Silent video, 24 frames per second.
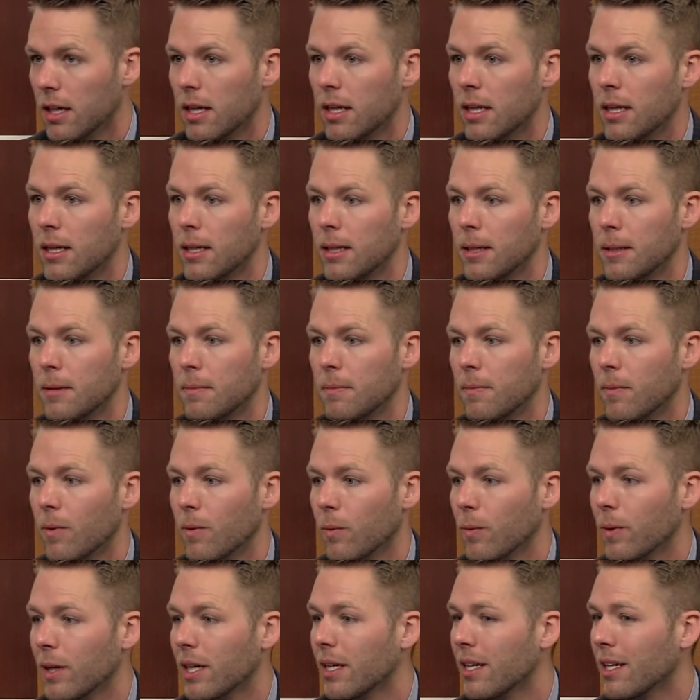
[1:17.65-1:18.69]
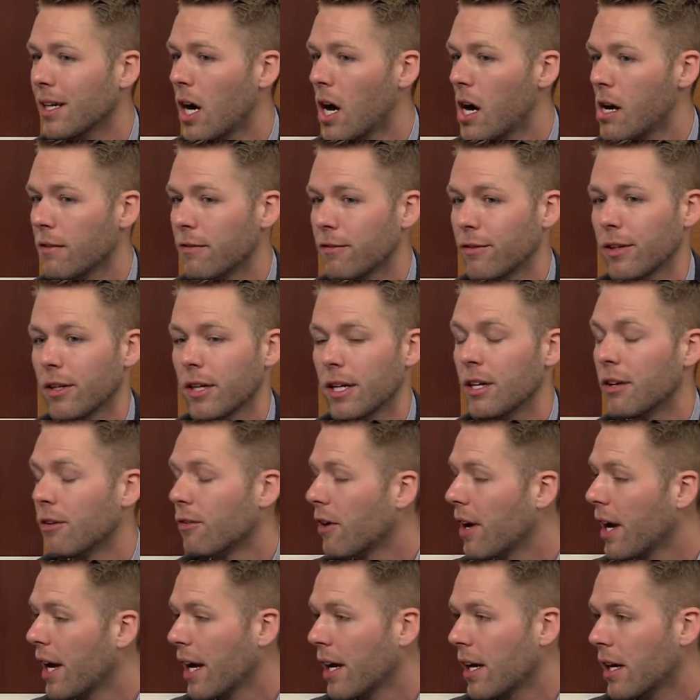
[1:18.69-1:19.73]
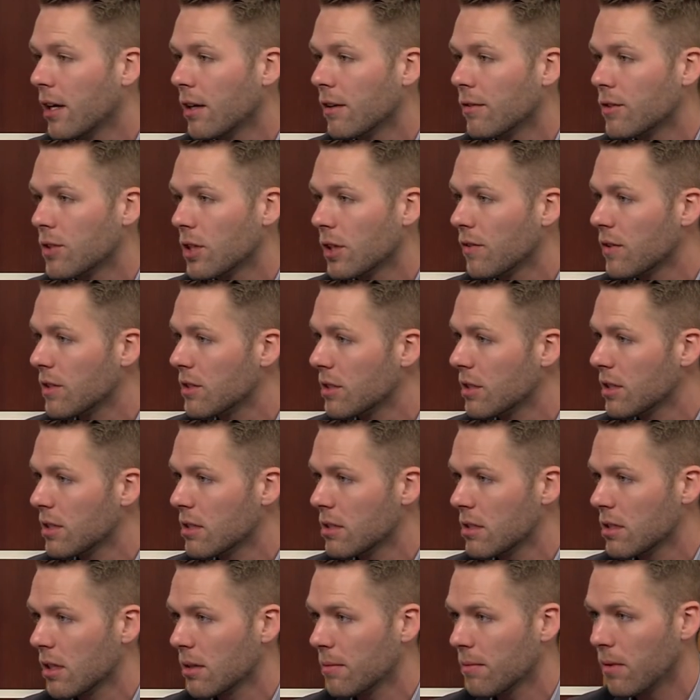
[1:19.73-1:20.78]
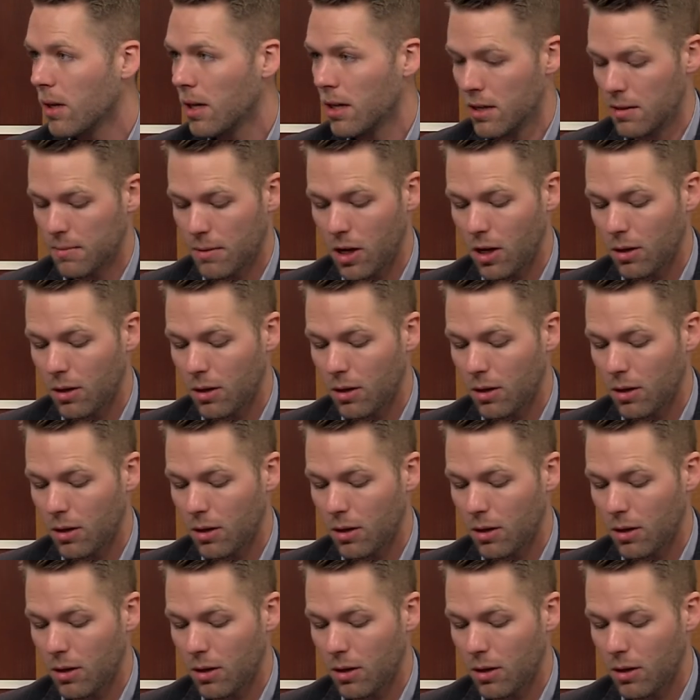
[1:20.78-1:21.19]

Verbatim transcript: Um, we offer an array of services that um,